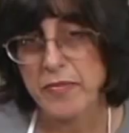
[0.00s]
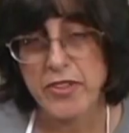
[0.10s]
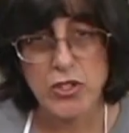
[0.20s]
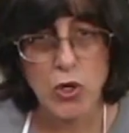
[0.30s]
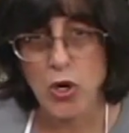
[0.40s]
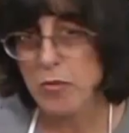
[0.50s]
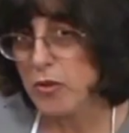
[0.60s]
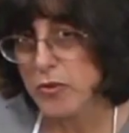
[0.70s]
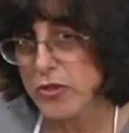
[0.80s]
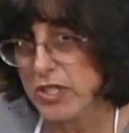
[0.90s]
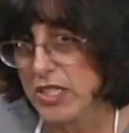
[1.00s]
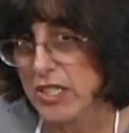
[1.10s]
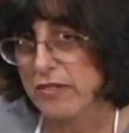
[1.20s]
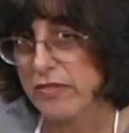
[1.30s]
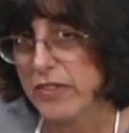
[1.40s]
the normal
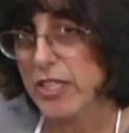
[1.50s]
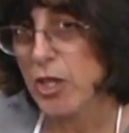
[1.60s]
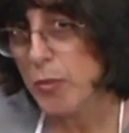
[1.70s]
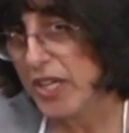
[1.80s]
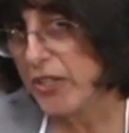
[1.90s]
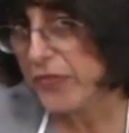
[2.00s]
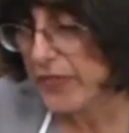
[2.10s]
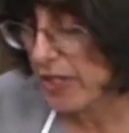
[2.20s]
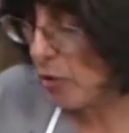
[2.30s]
routine. Phyllo, butter, phyllo,